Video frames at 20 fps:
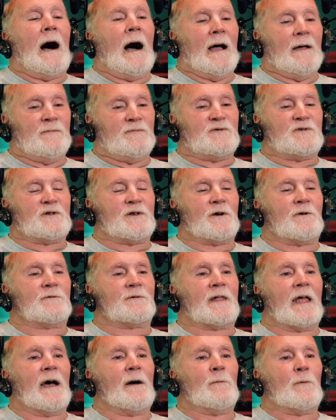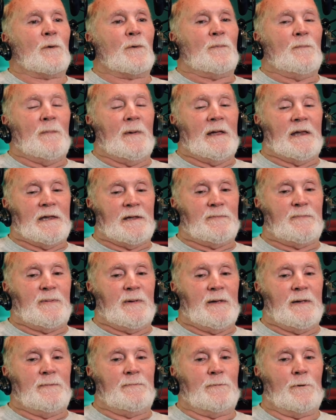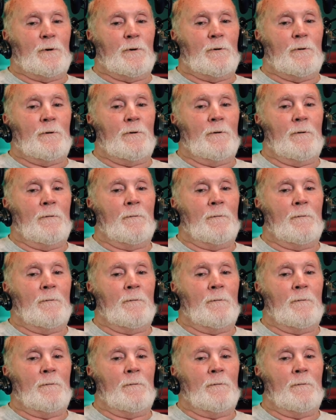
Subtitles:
I've shared that with many people,